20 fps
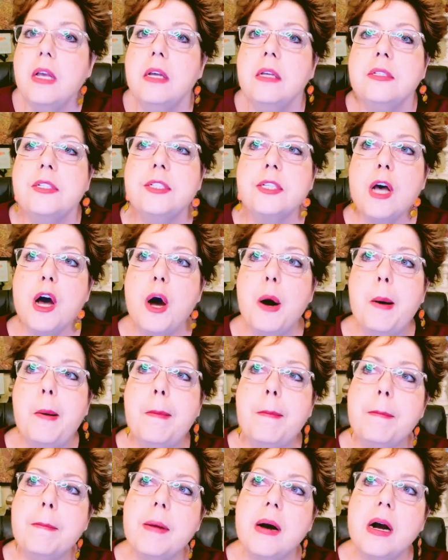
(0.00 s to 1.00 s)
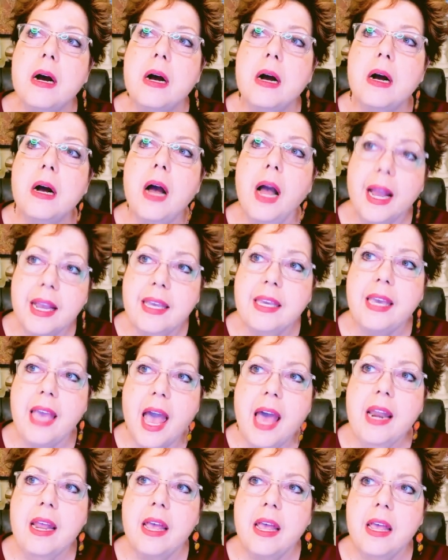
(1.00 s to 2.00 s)
So I
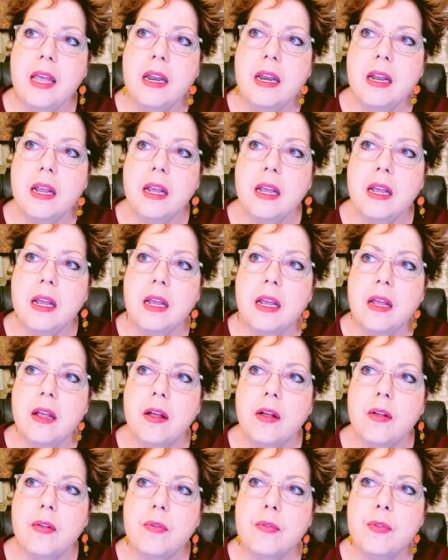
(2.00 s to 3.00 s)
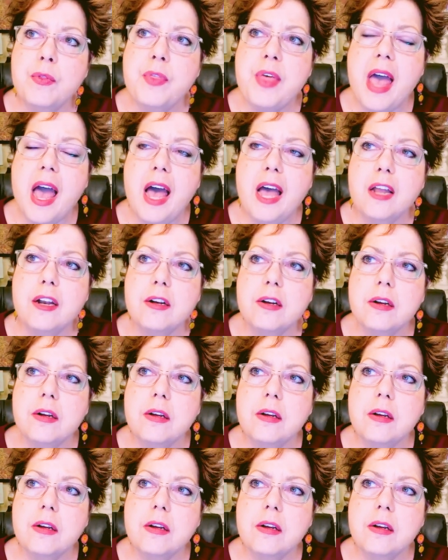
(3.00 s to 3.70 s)
get it that,